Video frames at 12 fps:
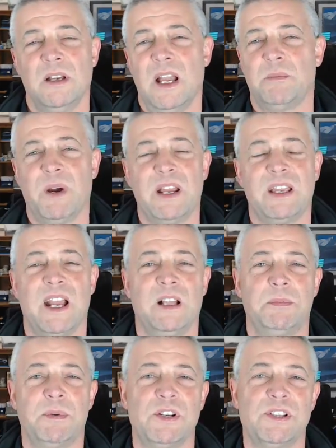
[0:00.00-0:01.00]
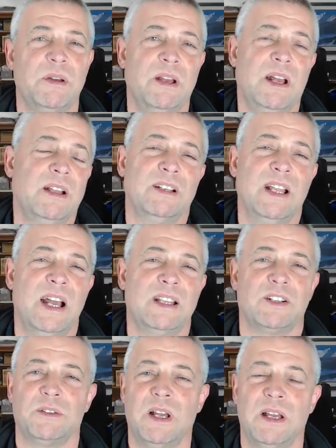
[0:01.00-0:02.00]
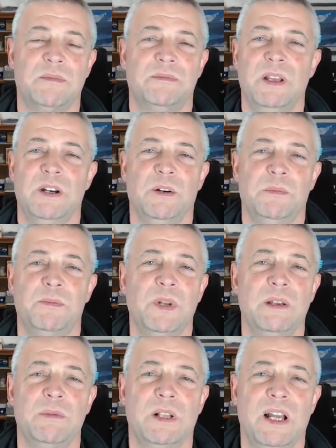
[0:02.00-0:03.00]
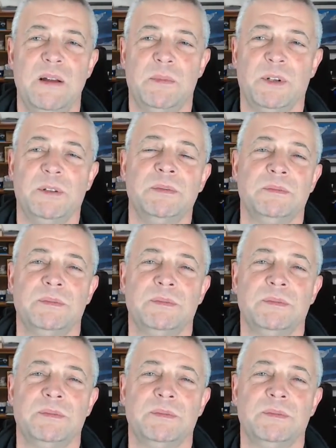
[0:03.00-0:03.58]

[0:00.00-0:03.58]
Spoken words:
and brake calipers. Other than that, they're, like, you know, really reliable.